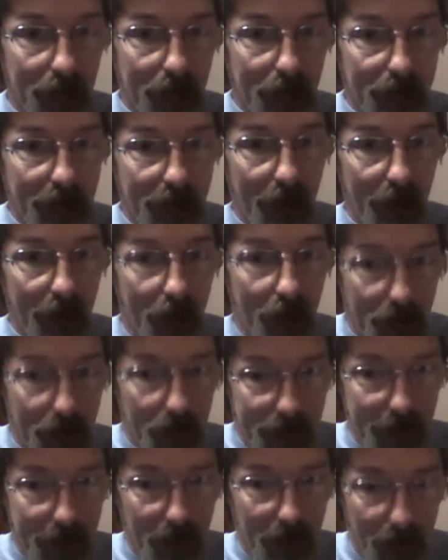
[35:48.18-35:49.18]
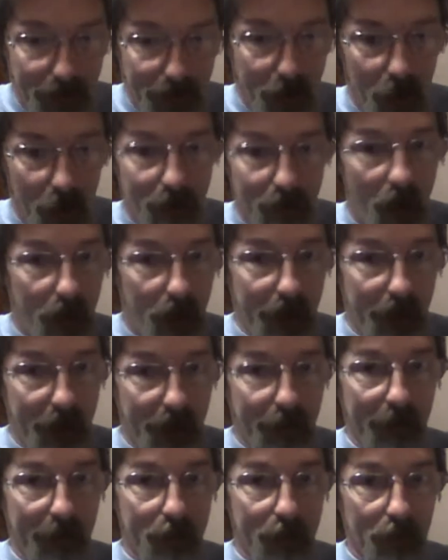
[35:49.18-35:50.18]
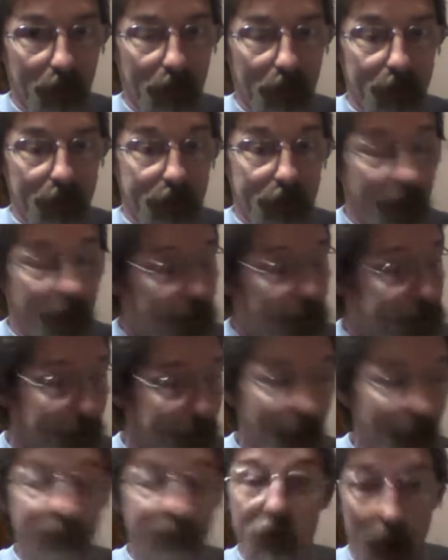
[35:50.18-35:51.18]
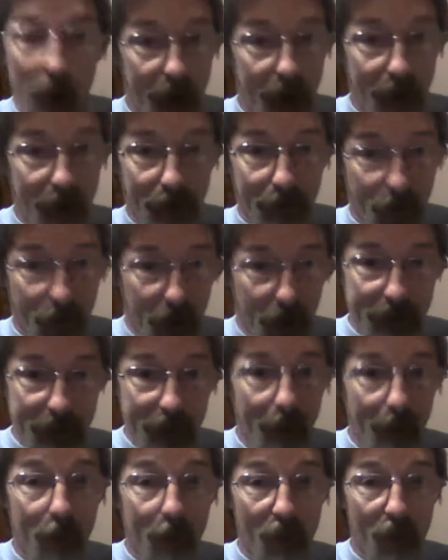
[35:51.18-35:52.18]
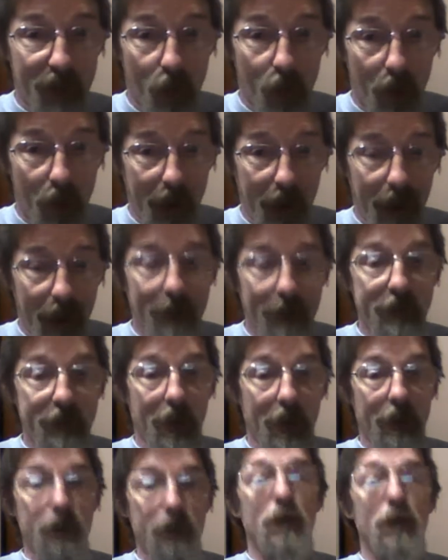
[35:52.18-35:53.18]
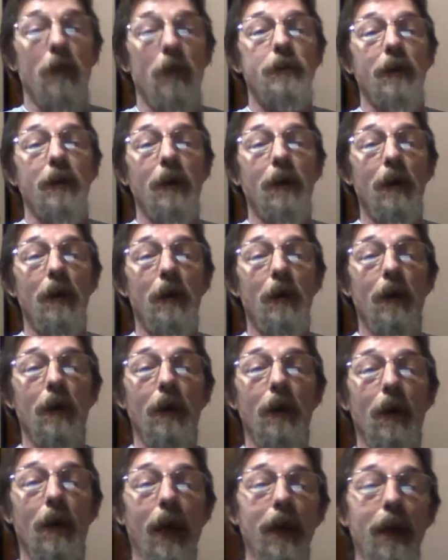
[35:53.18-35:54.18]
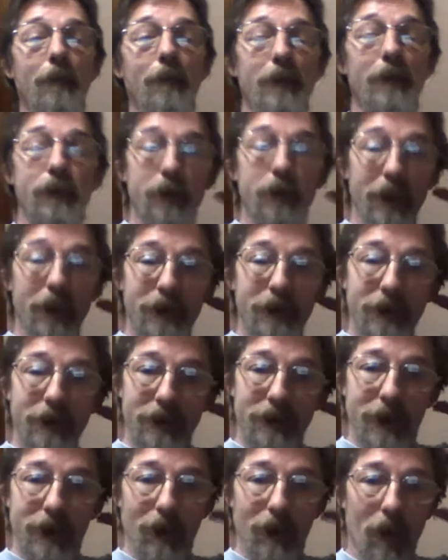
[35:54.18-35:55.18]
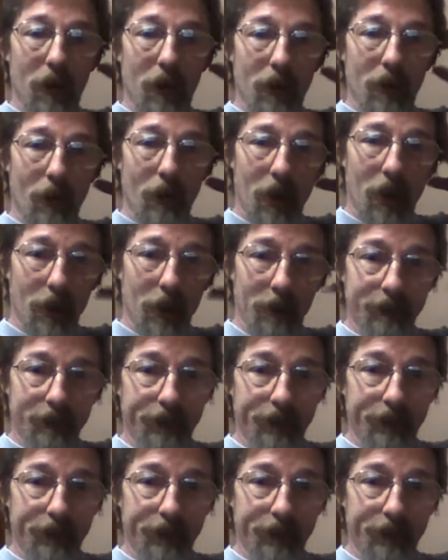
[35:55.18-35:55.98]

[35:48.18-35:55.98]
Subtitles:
Their book marketing people understands. They've jacked the price up over what Amazon is charging. Hey, Miss JCT, welcome, welcome.